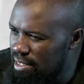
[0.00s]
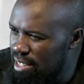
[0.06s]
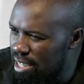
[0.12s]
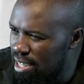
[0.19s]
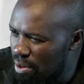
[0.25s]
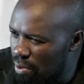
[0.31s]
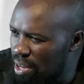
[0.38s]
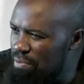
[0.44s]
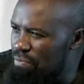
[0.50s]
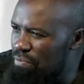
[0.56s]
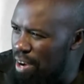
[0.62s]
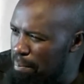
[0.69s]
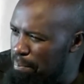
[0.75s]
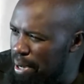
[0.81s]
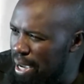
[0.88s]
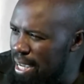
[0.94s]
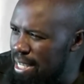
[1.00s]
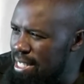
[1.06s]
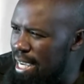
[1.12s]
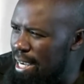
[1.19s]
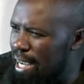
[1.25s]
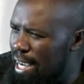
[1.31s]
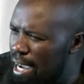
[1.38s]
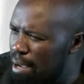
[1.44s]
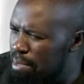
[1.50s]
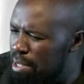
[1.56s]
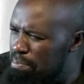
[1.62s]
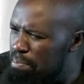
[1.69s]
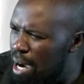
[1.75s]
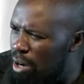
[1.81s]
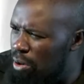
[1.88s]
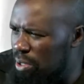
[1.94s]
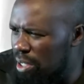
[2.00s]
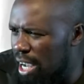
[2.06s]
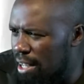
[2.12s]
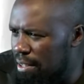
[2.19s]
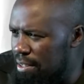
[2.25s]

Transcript: when vampires are coming back on earth.